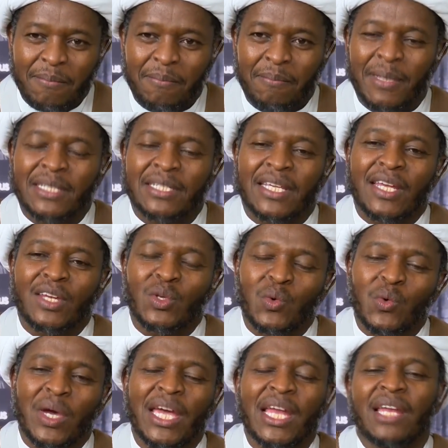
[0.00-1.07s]
But can
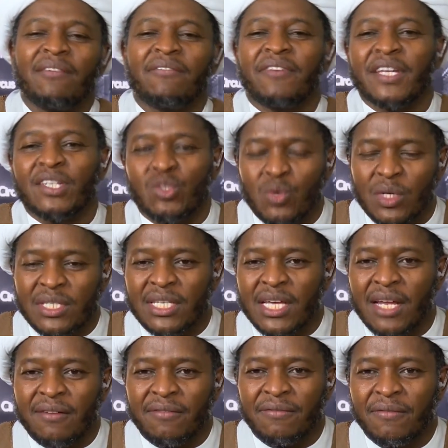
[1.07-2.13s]
you elevate
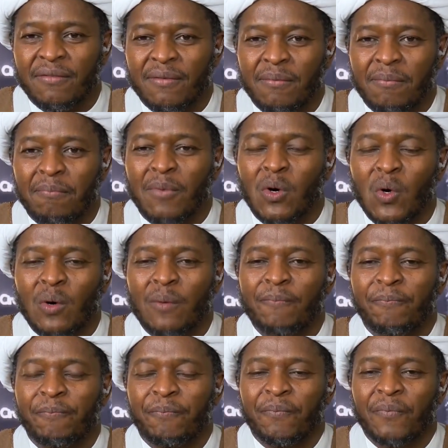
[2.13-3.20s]
yourself more?
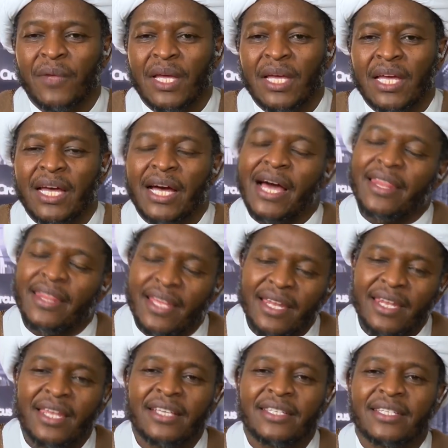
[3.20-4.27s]
And
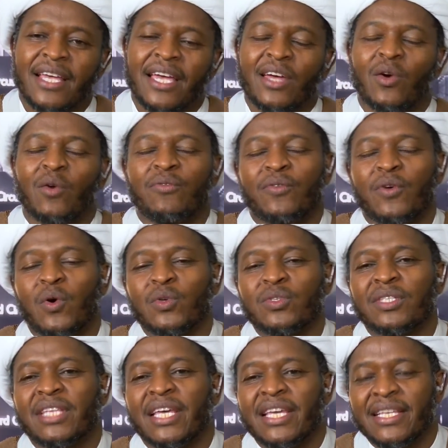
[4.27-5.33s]
then they say, of course,
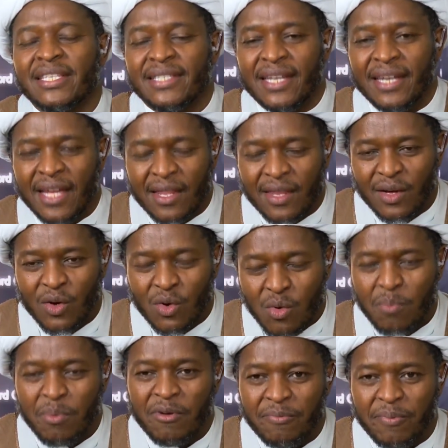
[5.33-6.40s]
there is another
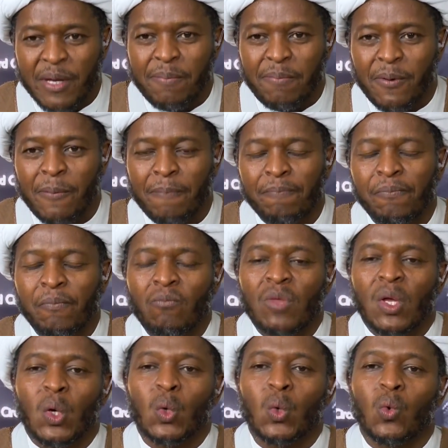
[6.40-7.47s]
group of people
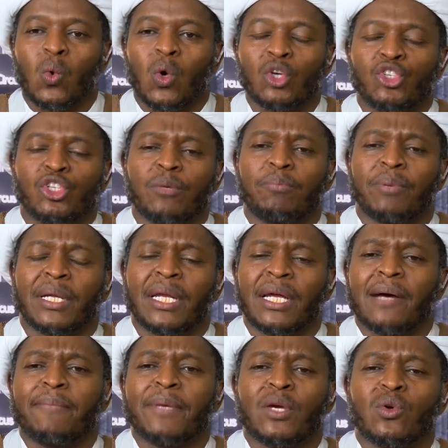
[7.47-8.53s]
who worship
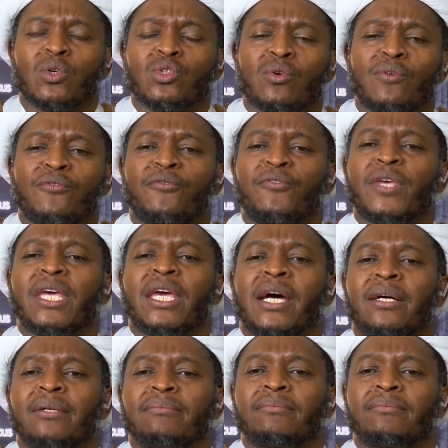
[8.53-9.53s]
Allah because of fear.